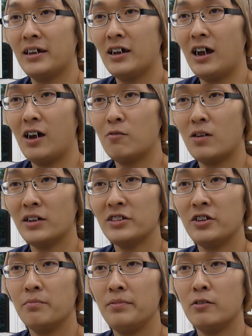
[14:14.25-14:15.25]
I want to
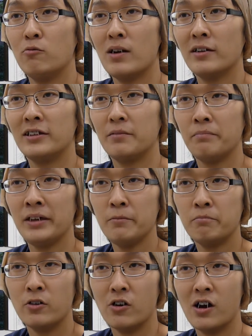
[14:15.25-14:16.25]
be where the
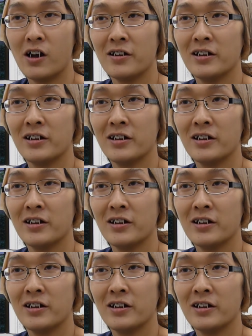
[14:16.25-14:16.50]
people are.